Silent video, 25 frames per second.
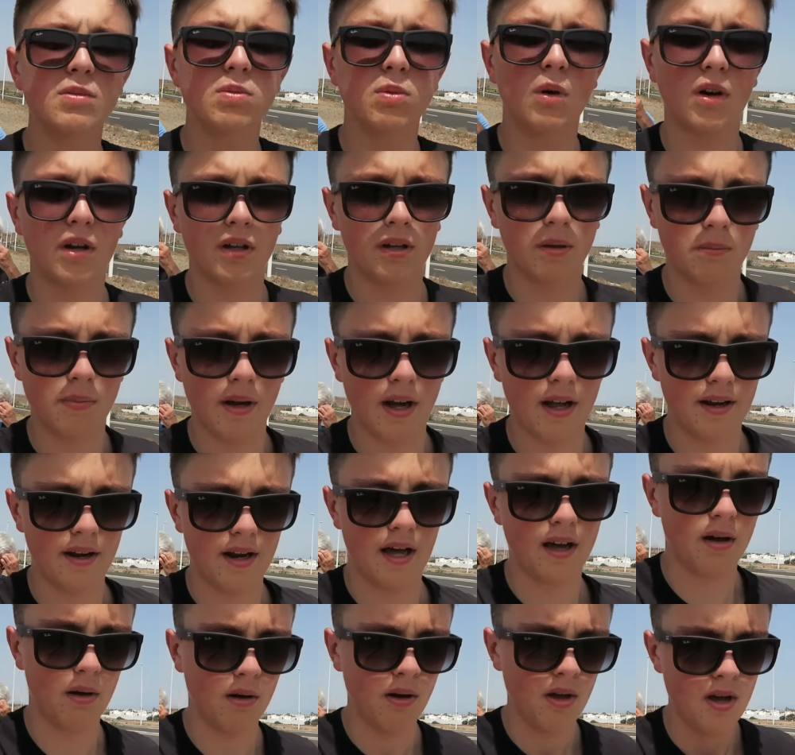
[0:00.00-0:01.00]
just walking back
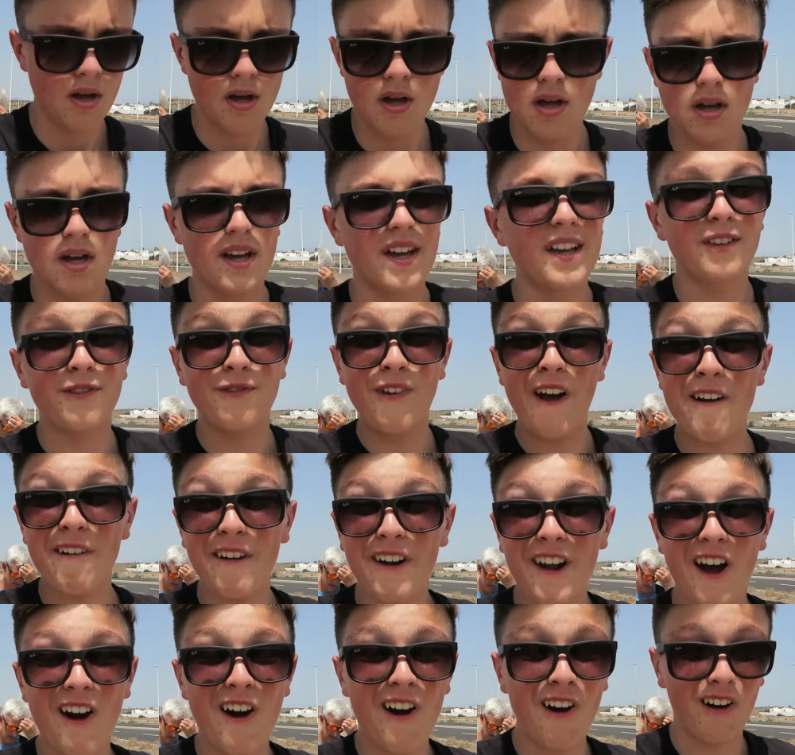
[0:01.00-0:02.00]
now. It's
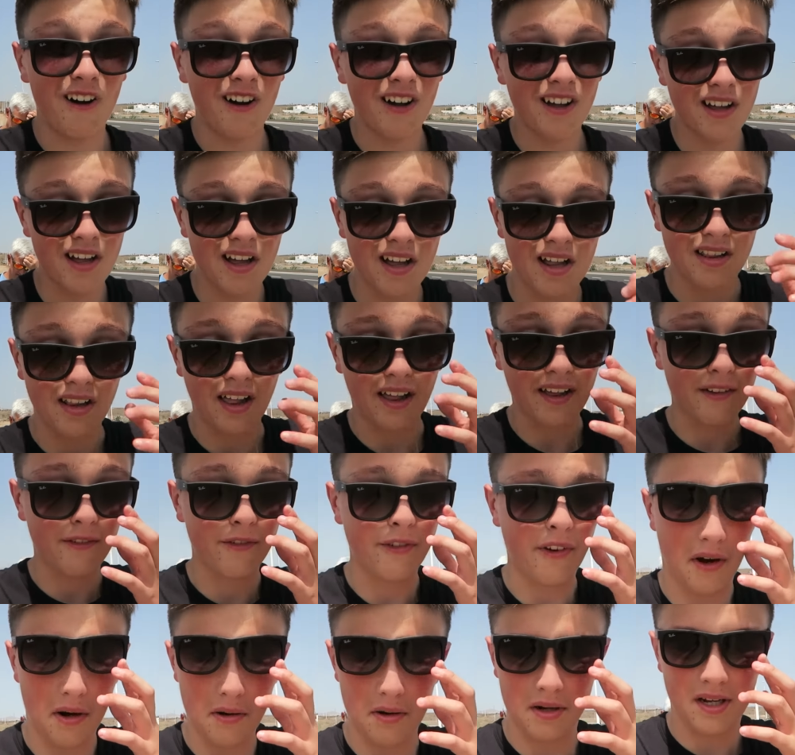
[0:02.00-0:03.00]
very hot, like
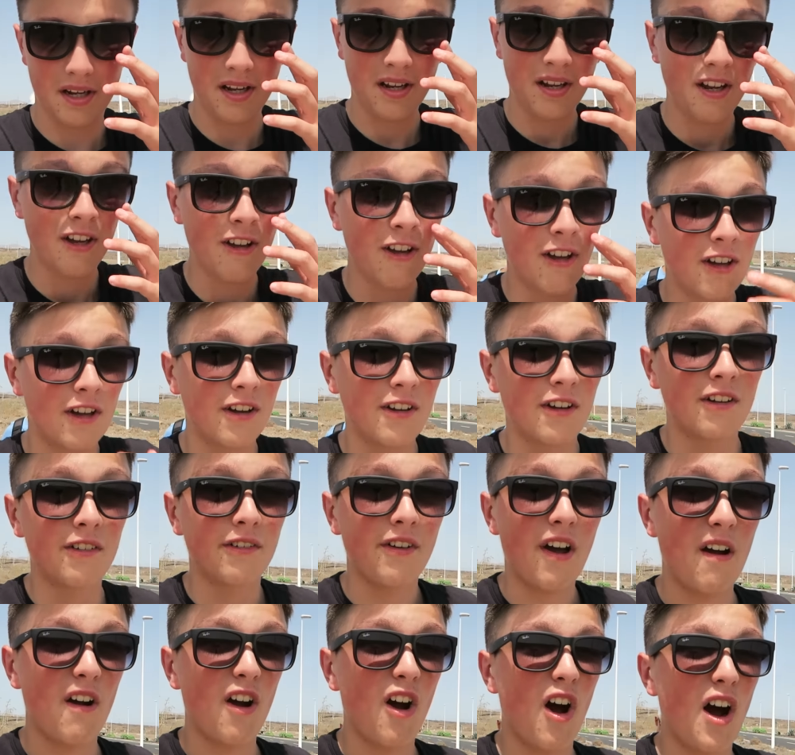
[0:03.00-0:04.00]
very,
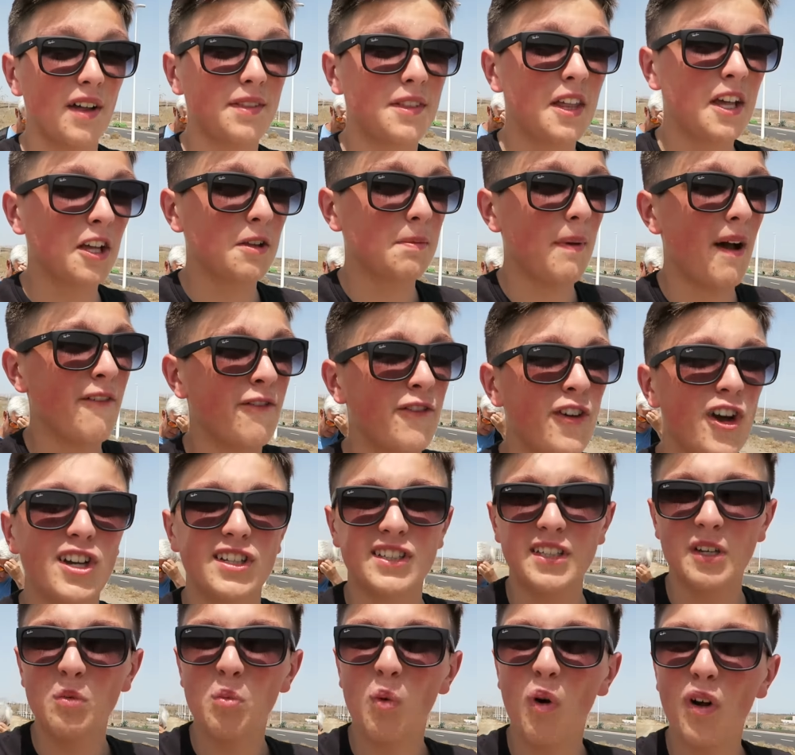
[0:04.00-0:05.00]
very hot. I think it's about
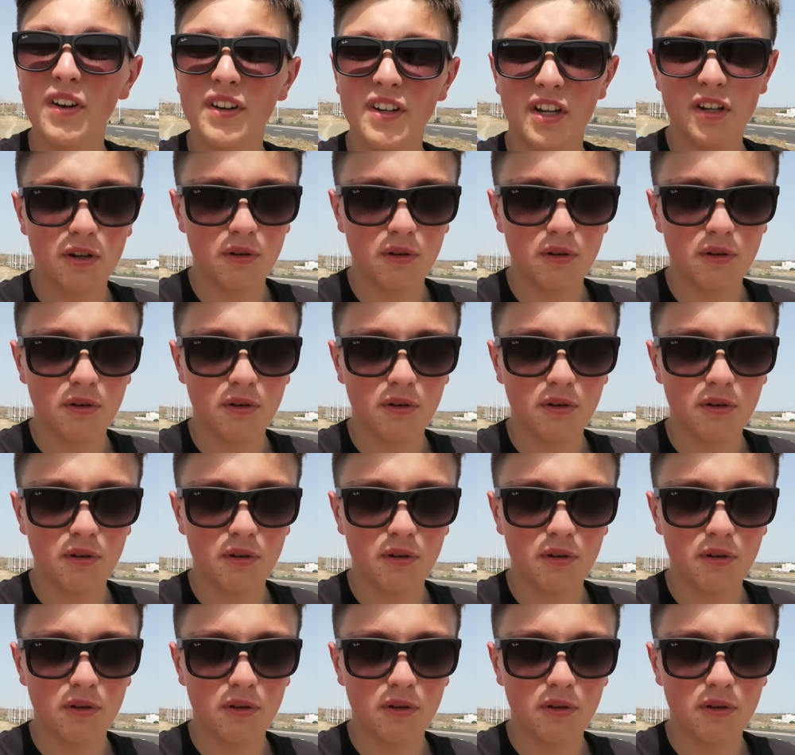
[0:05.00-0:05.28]
31